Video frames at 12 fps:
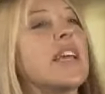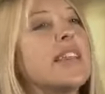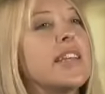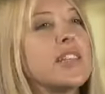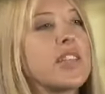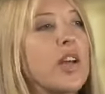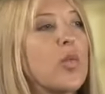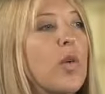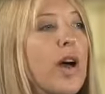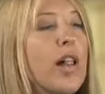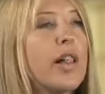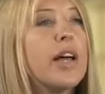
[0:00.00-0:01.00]
say things like,
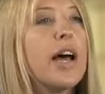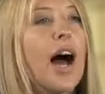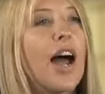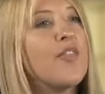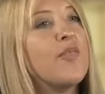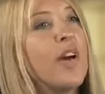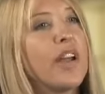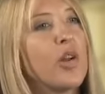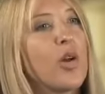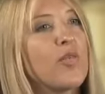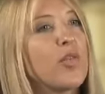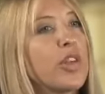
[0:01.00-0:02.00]
well,
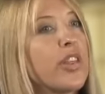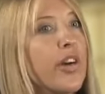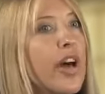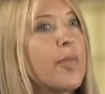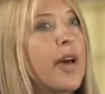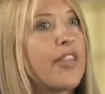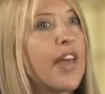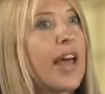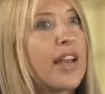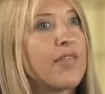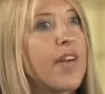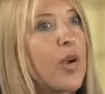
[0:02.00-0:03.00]
I've really thought about
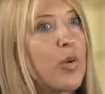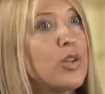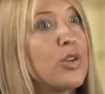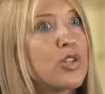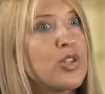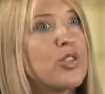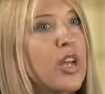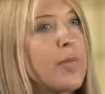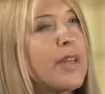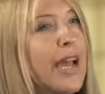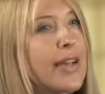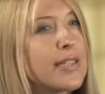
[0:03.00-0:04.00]
that, and if I were in your shoes,
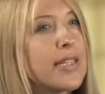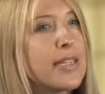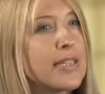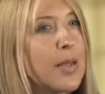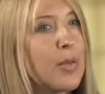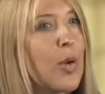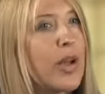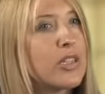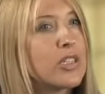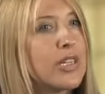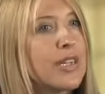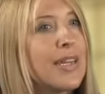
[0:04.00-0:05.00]
I'd be asking the same
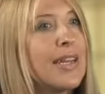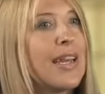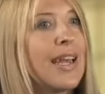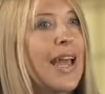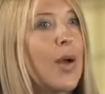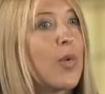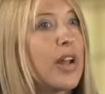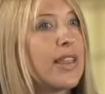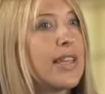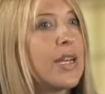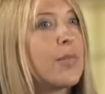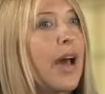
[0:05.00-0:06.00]
question. And when I
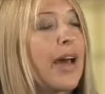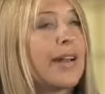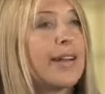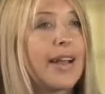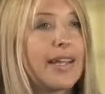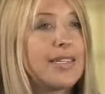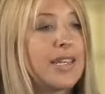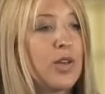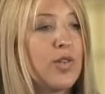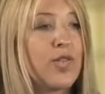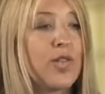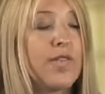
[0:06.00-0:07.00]
think about it, I can tell
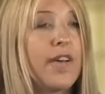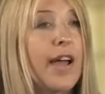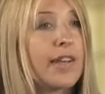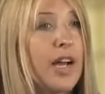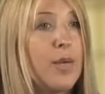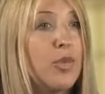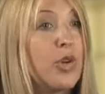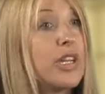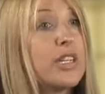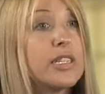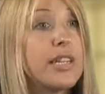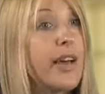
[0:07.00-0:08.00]
you for a fact, I'm
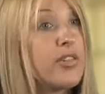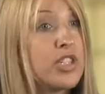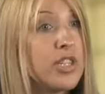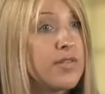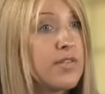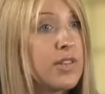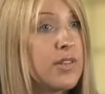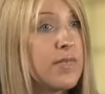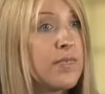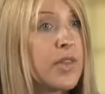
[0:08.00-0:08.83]
looking to downshift.